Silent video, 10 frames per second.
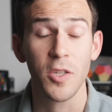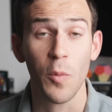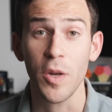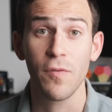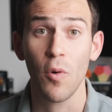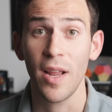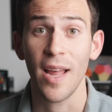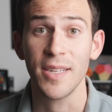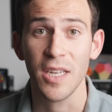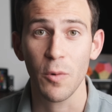So much for only
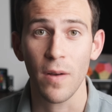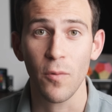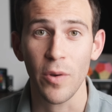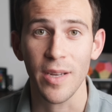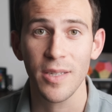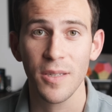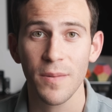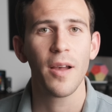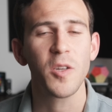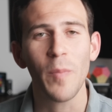lasting 12 weeks.
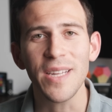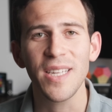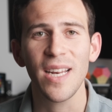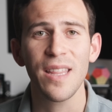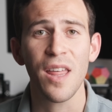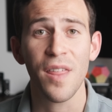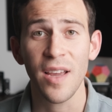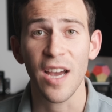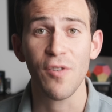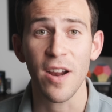So basically the
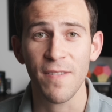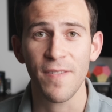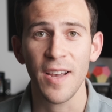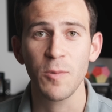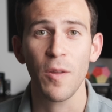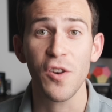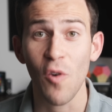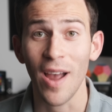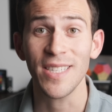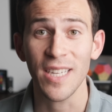thing I tried to fix with
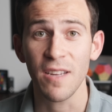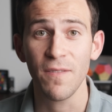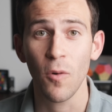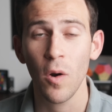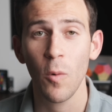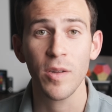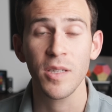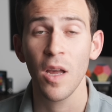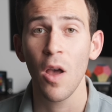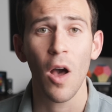dry CD4
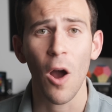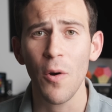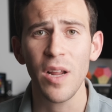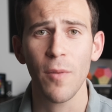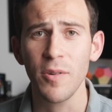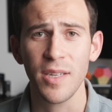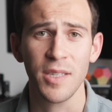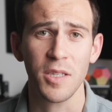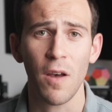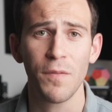was already mostly
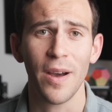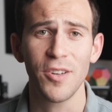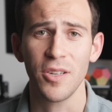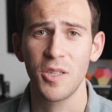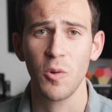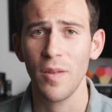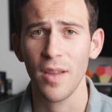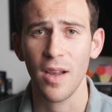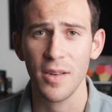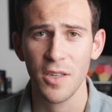solved by just storing
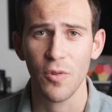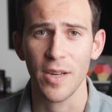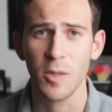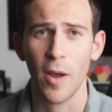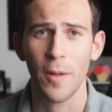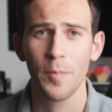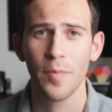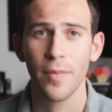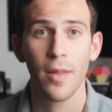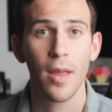the concentrates well.
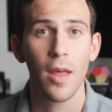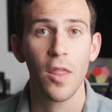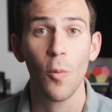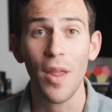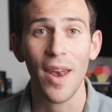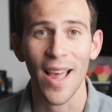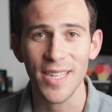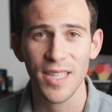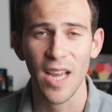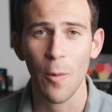The one
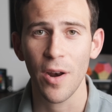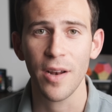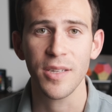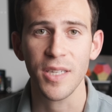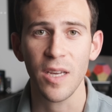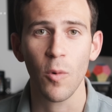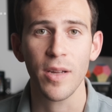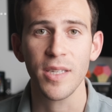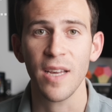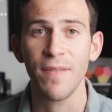last thing I wanted to see
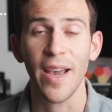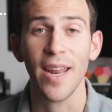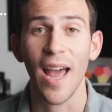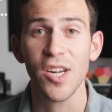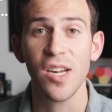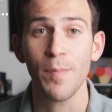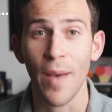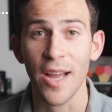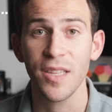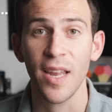was if I could actually
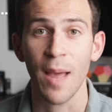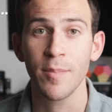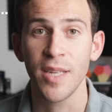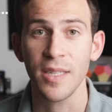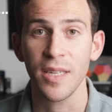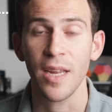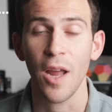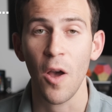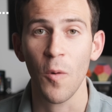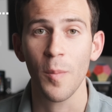match the lab's density at
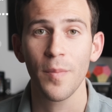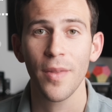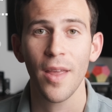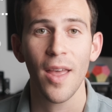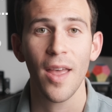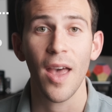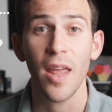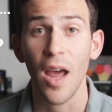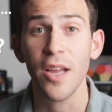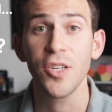home.
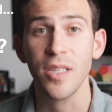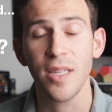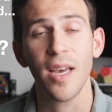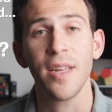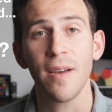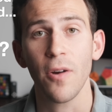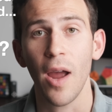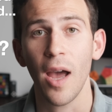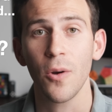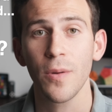And I had just the idea for how.